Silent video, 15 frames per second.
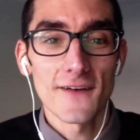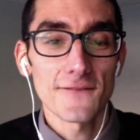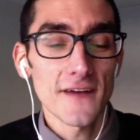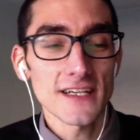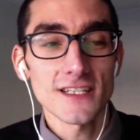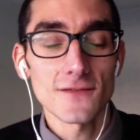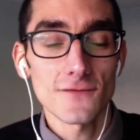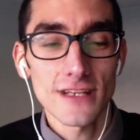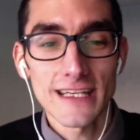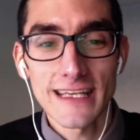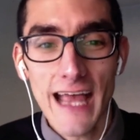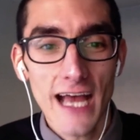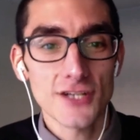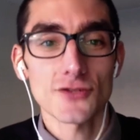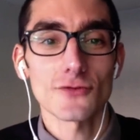
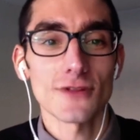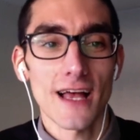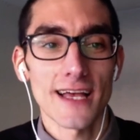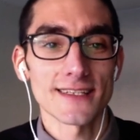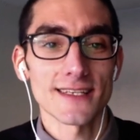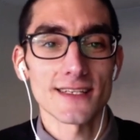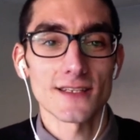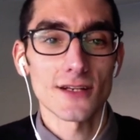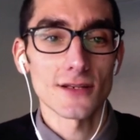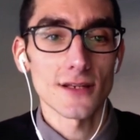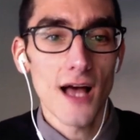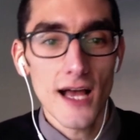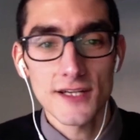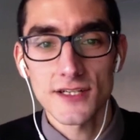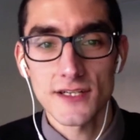effectively naturalizes the
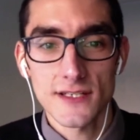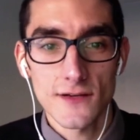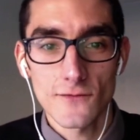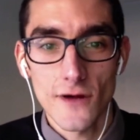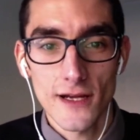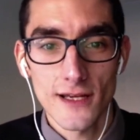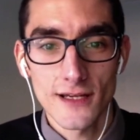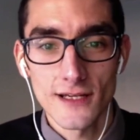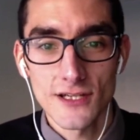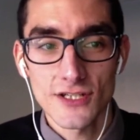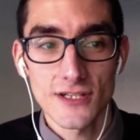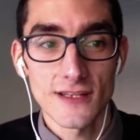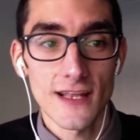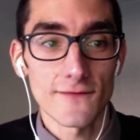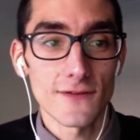logics of
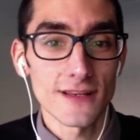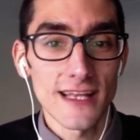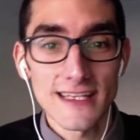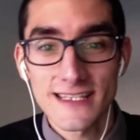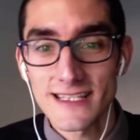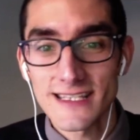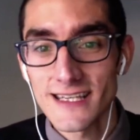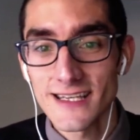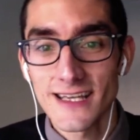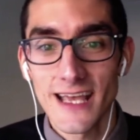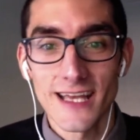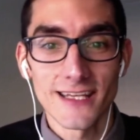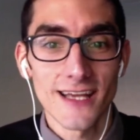recognition that Valencia